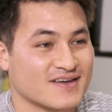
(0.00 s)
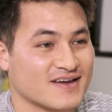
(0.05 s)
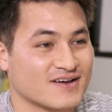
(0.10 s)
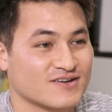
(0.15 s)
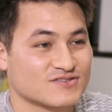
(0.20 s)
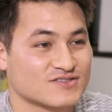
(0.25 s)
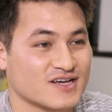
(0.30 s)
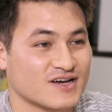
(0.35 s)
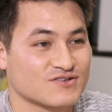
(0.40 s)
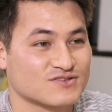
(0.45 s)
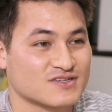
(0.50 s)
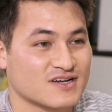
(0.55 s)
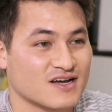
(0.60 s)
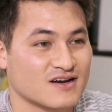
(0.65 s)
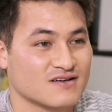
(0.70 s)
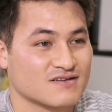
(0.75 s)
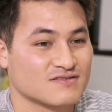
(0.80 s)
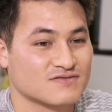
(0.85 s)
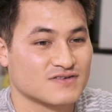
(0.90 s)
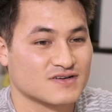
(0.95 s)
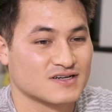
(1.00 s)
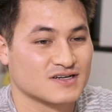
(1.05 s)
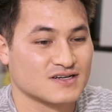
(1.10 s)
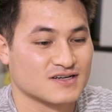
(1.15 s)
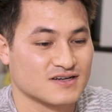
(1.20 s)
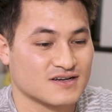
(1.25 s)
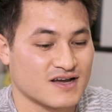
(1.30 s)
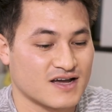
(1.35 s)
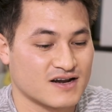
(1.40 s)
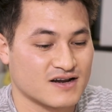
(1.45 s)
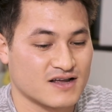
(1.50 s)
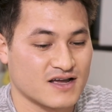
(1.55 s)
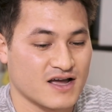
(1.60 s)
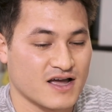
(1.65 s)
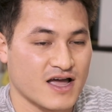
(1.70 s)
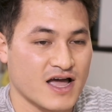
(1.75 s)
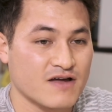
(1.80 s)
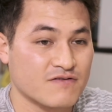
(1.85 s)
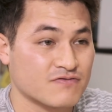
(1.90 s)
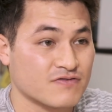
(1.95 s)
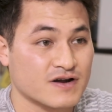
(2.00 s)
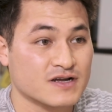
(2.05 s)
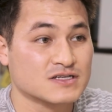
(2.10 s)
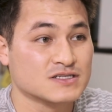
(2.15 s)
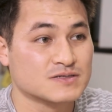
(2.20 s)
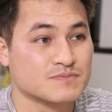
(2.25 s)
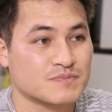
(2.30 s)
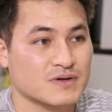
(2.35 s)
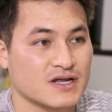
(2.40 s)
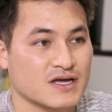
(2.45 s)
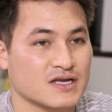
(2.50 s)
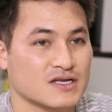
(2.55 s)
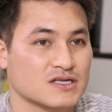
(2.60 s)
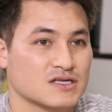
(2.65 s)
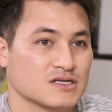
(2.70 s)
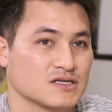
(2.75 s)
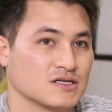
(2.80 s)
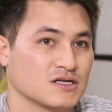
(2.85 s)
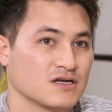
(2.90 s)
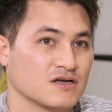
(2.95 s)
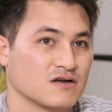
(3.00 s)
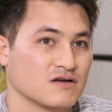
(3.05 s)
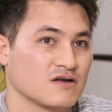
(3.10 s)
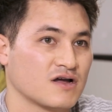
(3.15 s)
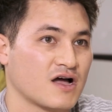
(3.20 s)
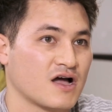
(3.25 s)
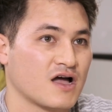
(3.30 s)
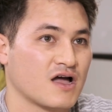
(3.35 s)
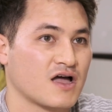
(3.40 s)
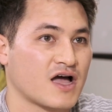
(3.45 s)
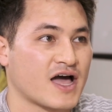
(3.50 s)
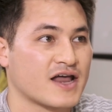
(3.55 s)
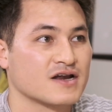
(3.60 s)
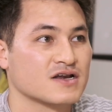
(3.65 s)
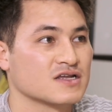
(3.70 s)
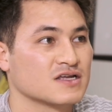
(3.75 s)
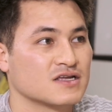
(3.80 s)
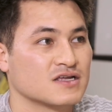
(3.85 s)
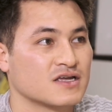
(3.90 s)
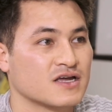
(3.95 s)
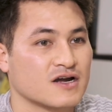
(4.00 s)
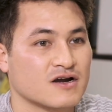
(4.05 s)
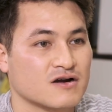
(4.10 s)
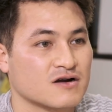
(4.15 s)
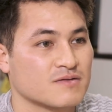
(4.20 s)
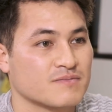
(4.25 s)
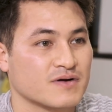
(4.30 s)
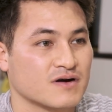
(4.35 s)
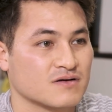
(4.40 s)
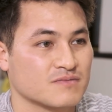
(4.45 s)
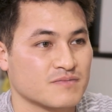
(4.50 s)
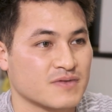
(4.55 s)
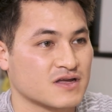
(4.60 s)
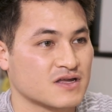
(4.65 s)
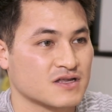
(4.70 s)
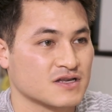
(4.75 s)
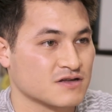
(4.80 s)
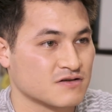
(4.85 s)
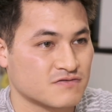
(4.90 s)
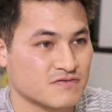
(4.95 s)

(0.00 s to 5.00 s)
I was kind of I had friends, but like I didn't care about making new